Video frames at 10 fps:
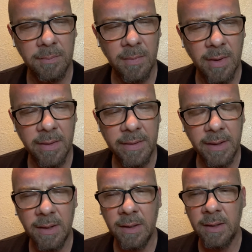
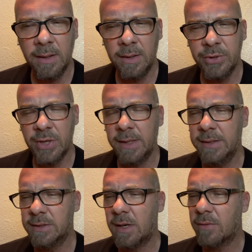The
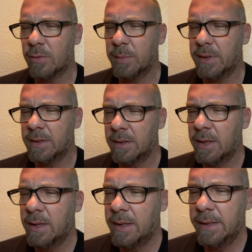Chinese government
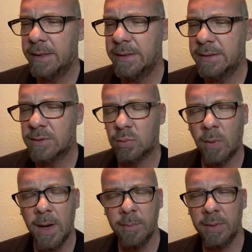is
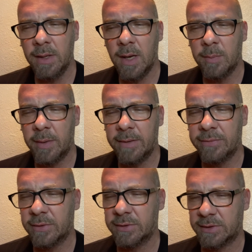ramping up
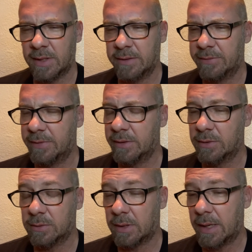efforts, I
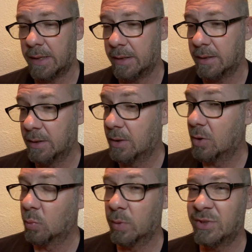feel like,
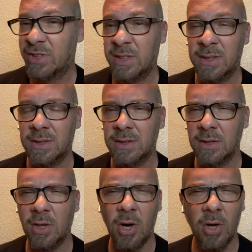which is
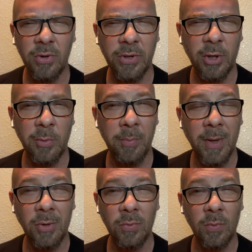called their
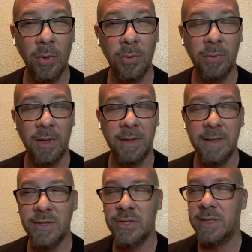Belt and Road
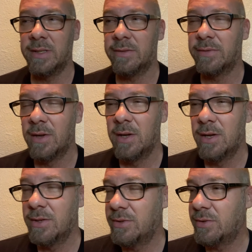Initiative,
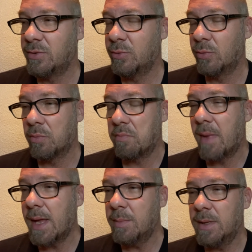to
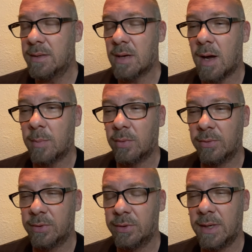maybe topple
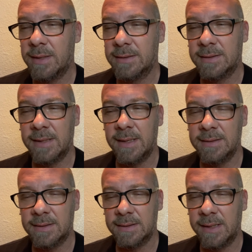the United
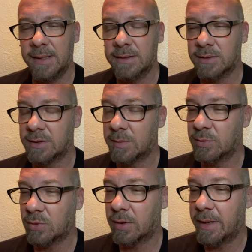States in some
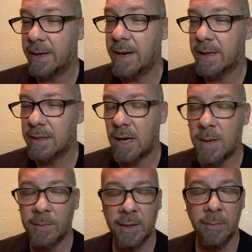sort of
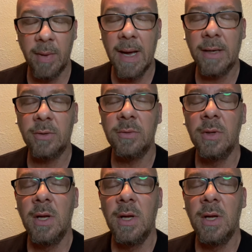economic battle.